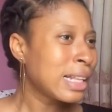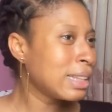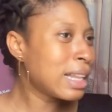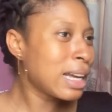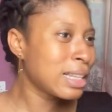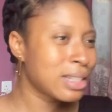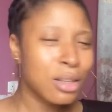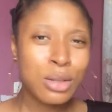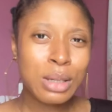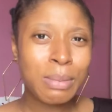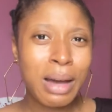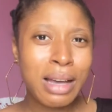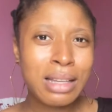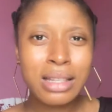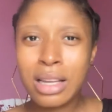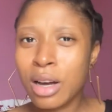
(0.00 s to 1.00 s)
dancing to
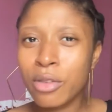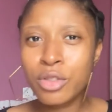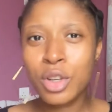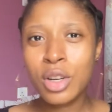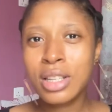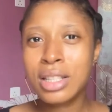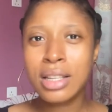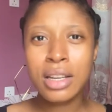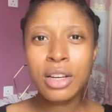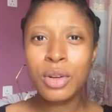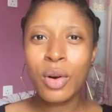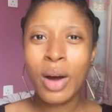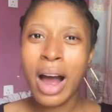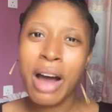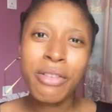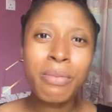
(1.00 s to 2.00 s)
myself, just, you
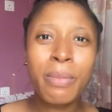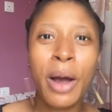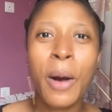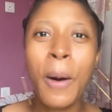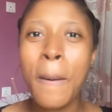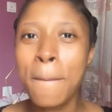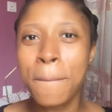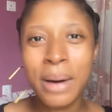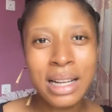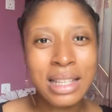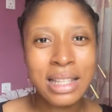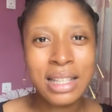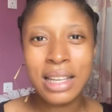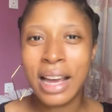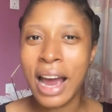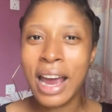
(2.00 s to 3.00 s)
know, having my own party.